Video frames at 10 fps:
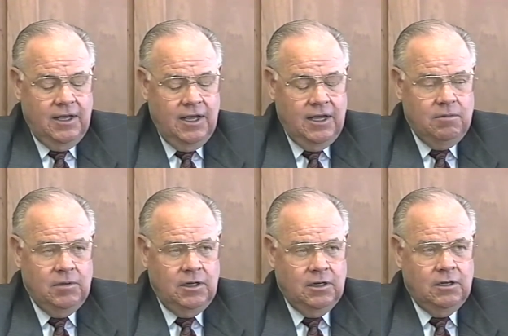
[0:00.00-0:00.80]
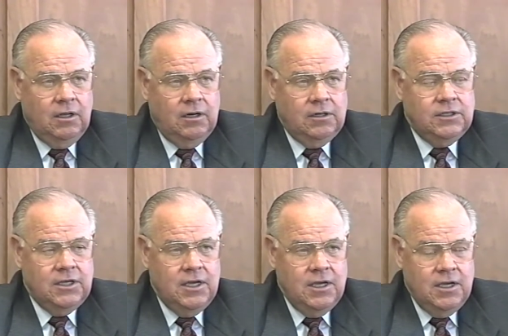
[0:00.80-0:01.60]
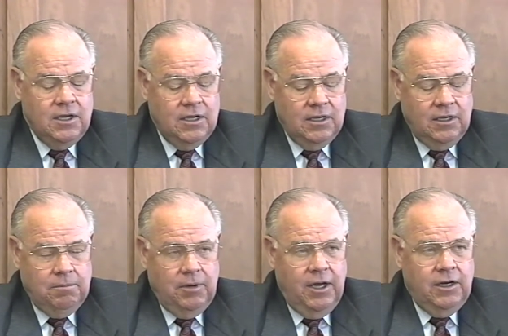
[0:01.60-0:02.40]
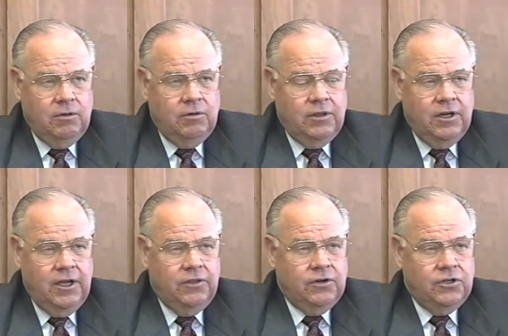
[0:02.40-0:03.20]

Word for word: $8 million Combine it with another